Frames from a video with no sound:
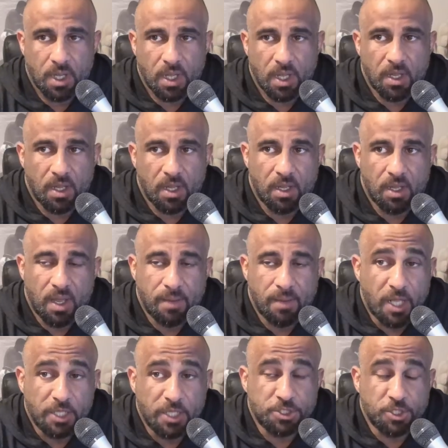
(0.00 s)
I'm
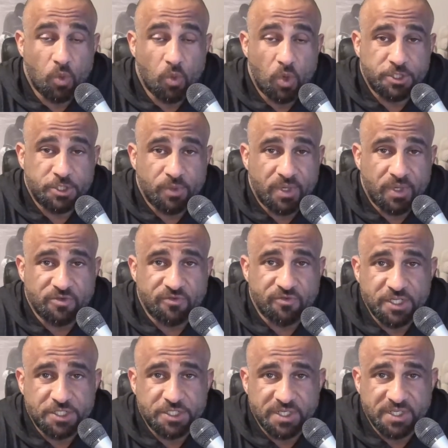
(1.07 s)
not sure what your
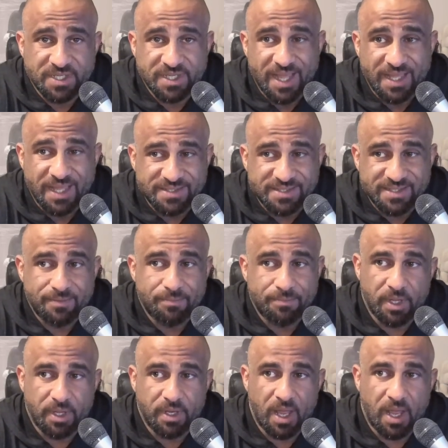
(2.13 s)
reservation is against it,
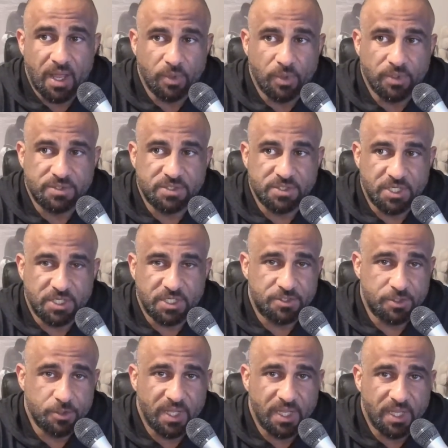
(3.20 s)
but I would suggest
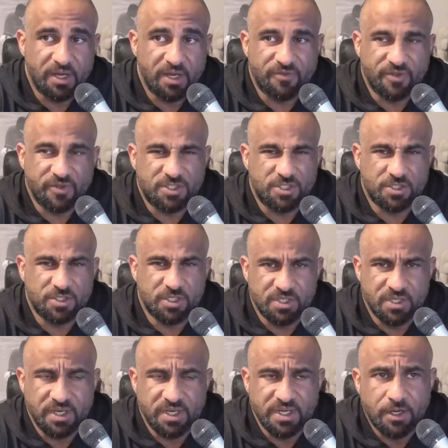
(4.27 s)
doing it. And if it's just because of
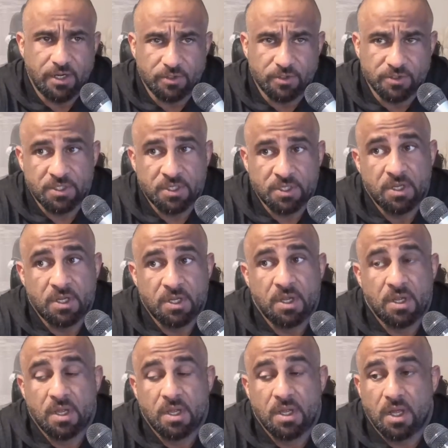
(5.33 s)
the needles,
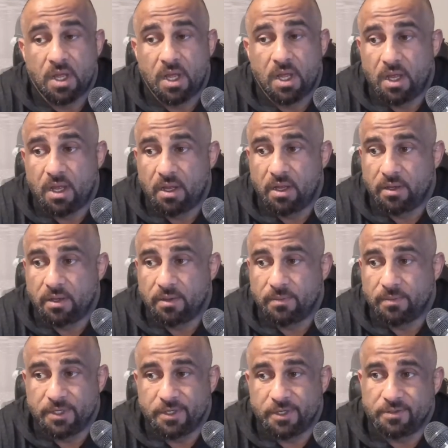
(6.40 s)
there are
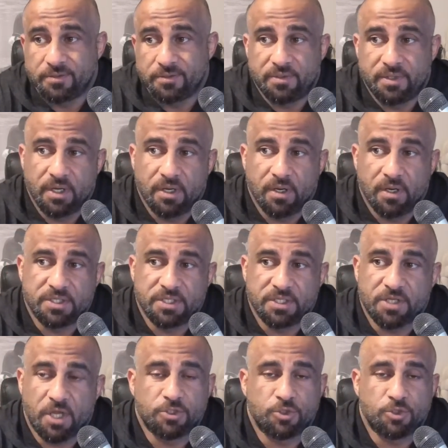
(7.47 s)

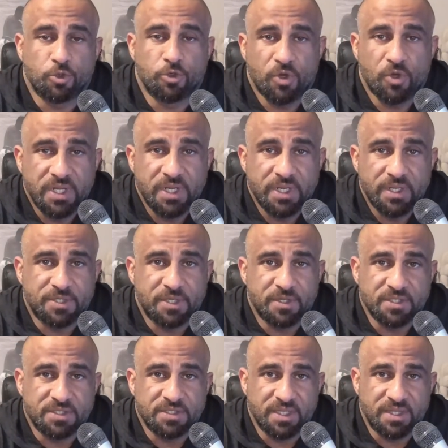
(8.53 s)
testosterone creams and
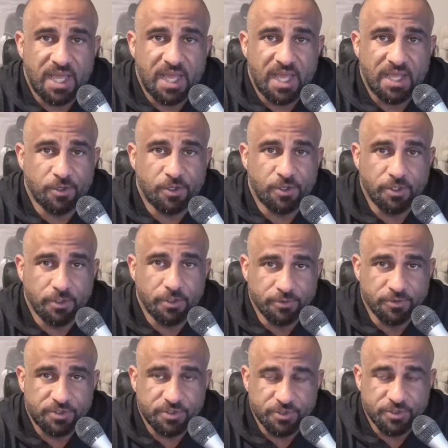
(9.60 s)
things like that you can
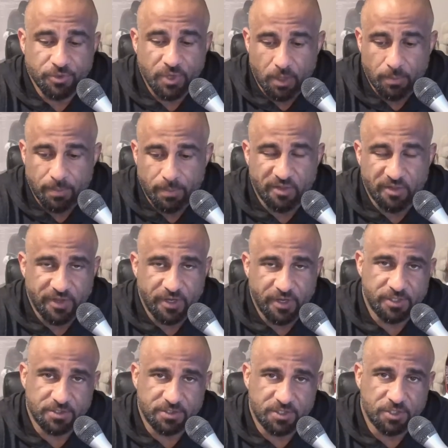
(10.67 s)
use to help elevate your
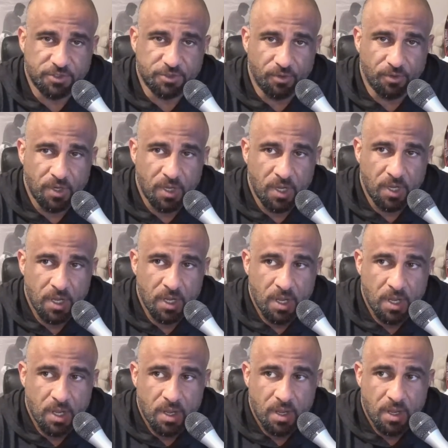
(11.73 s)
testosterone.
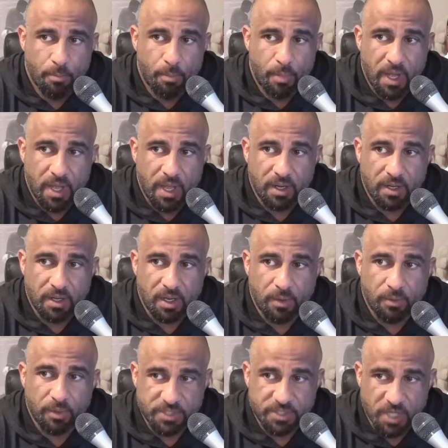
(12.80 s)
But I
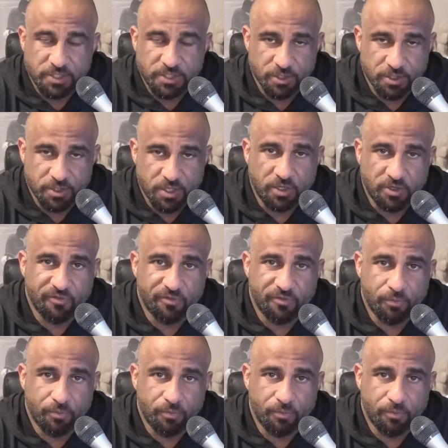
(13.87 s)
would talk to your doctor